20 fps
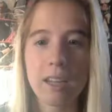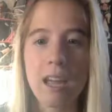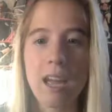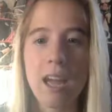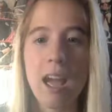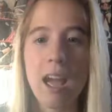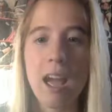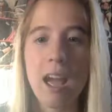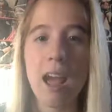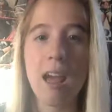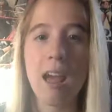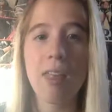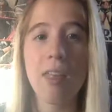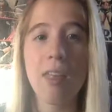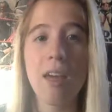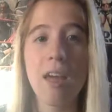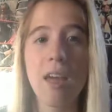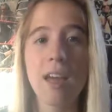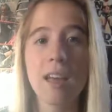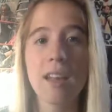And
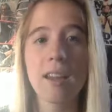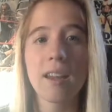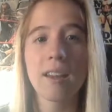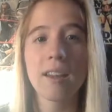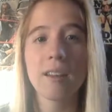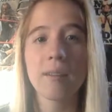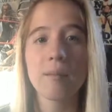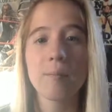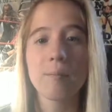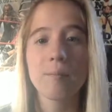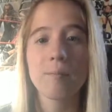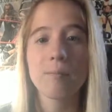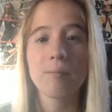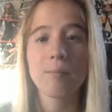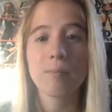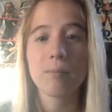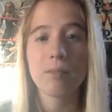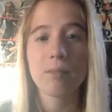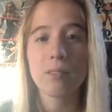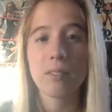then
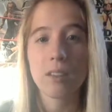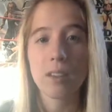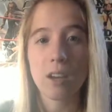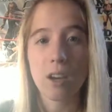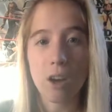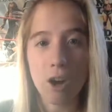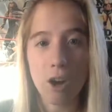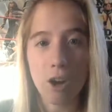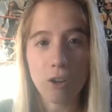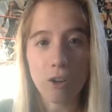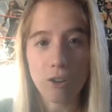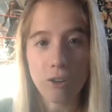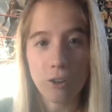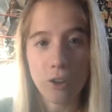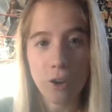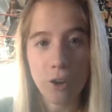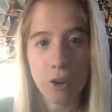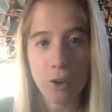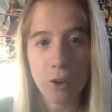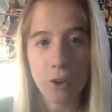
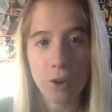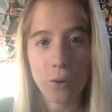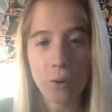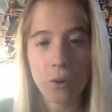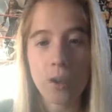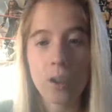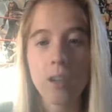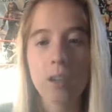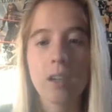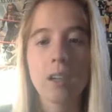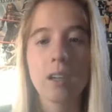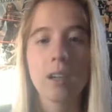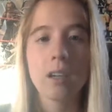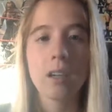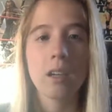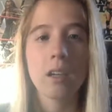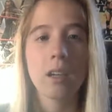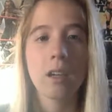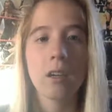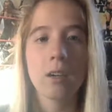also,
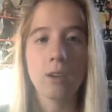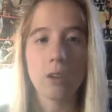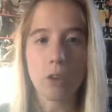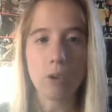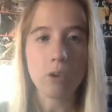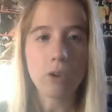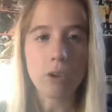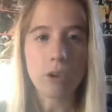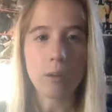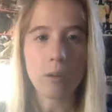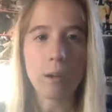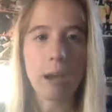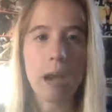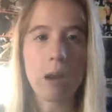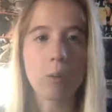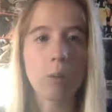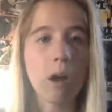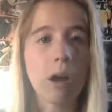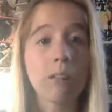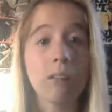No Turning
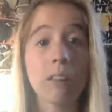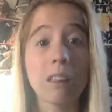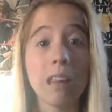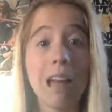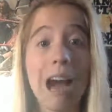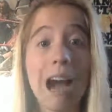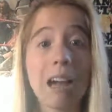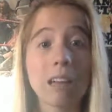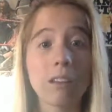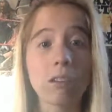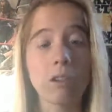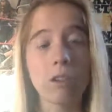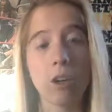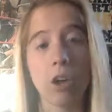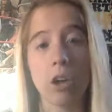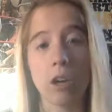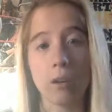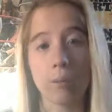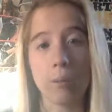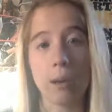Back, we'll have a lot to
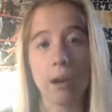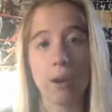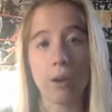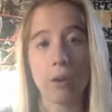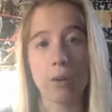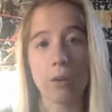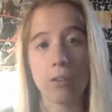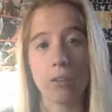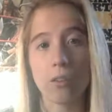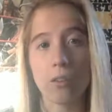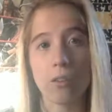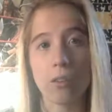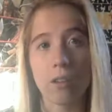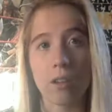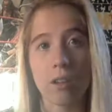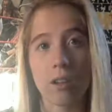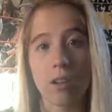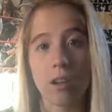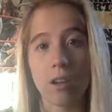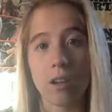talk about
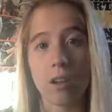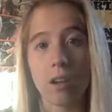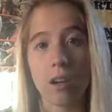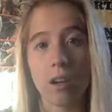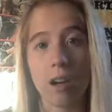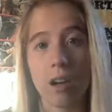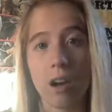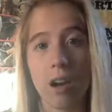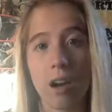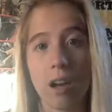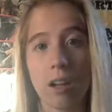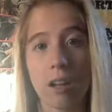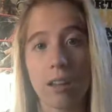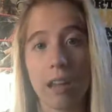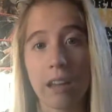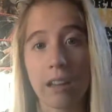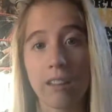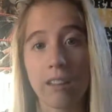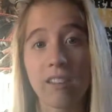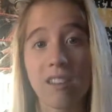on
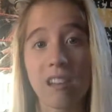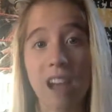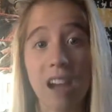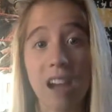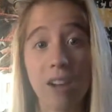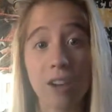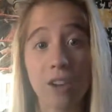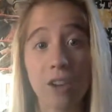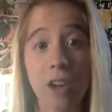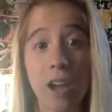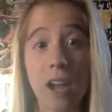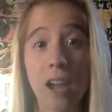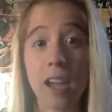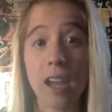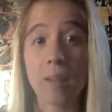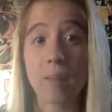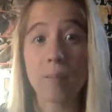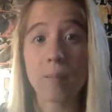next Saturday.